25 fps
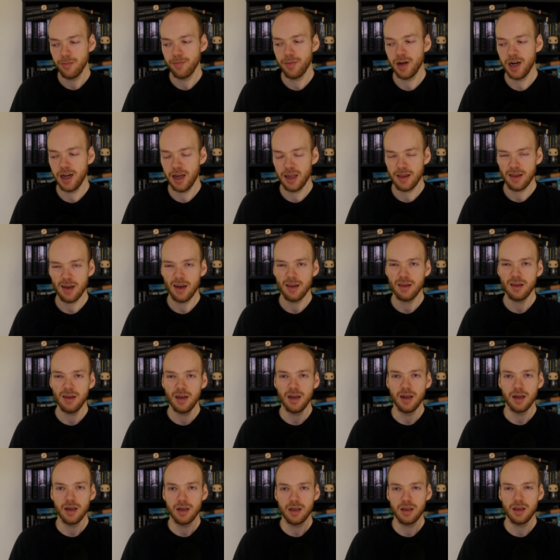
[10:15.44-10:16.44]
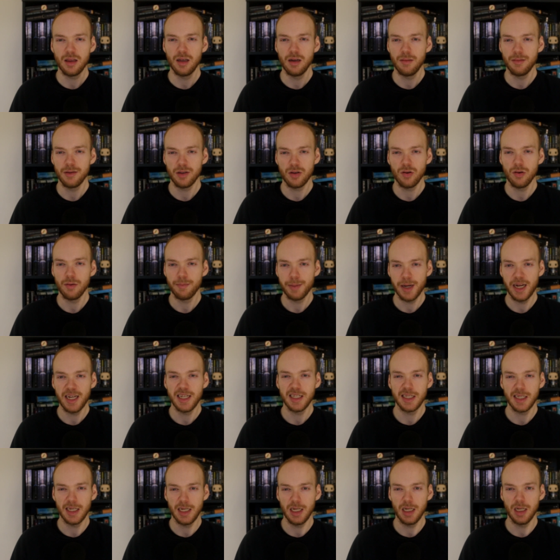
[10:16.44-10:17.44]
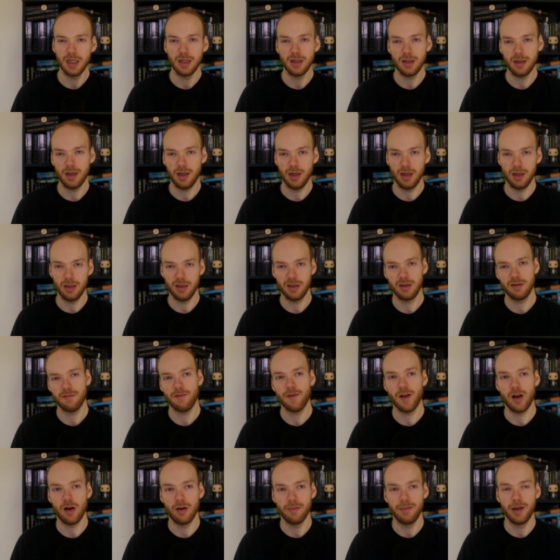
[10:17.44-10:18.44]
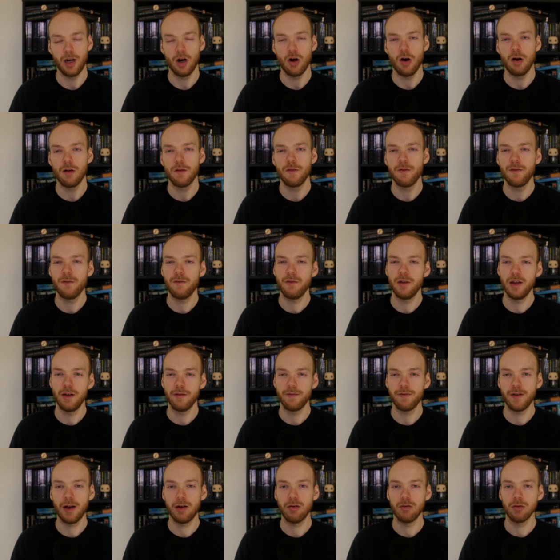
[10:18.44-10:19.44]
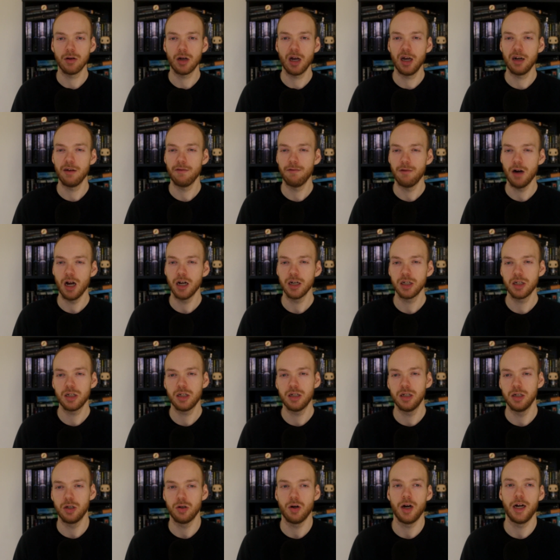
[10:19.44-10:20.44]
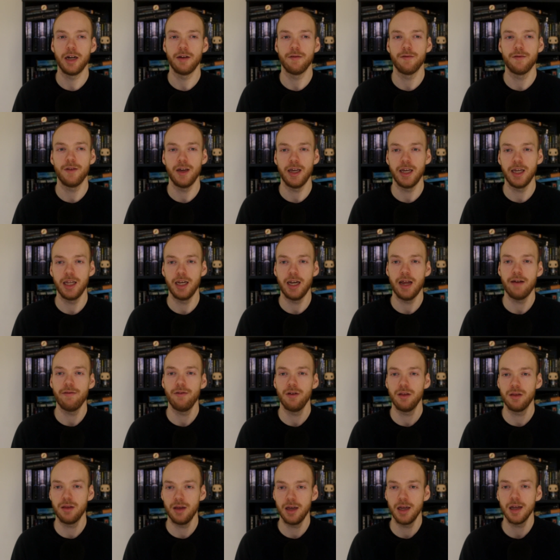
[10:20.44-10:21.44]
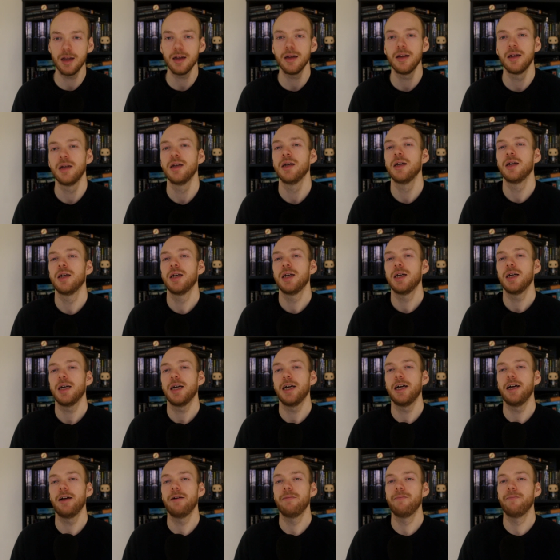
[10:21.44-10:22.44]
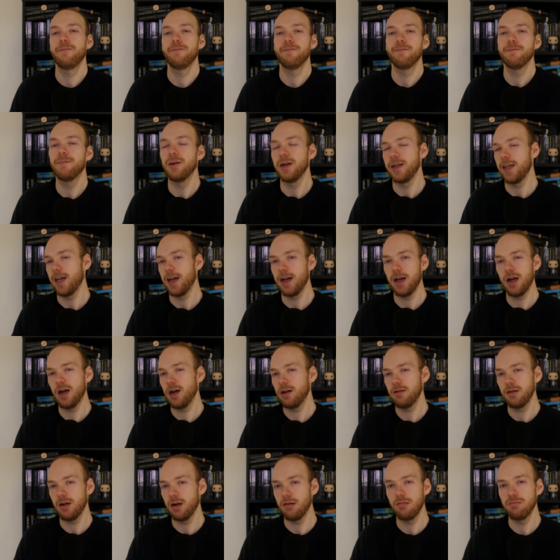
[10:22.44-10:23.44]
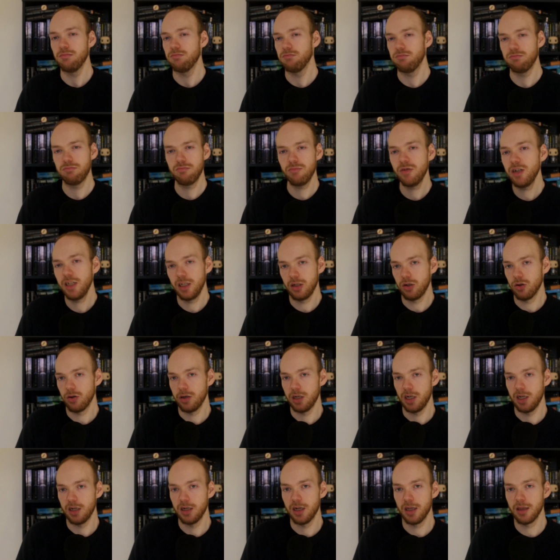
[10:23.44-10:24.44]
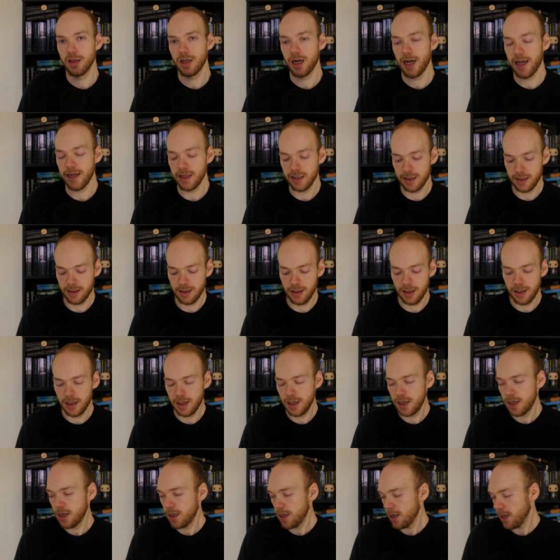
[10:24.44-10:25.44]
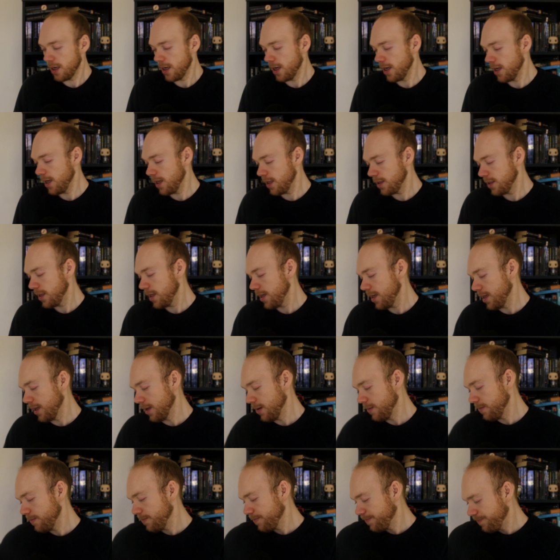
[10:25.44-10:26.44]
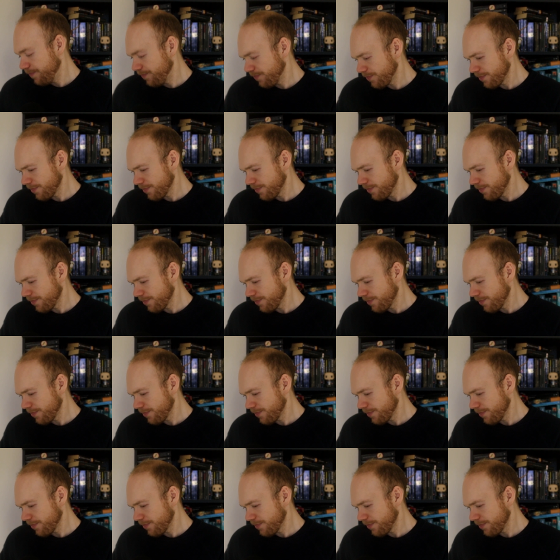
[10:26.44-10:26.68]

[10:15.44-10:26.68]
but I think the sort of pacing and things felt a bit off. It felt kind of rushed to try and fit in everything, but yeah, I really enjoyed it nonetheless. And then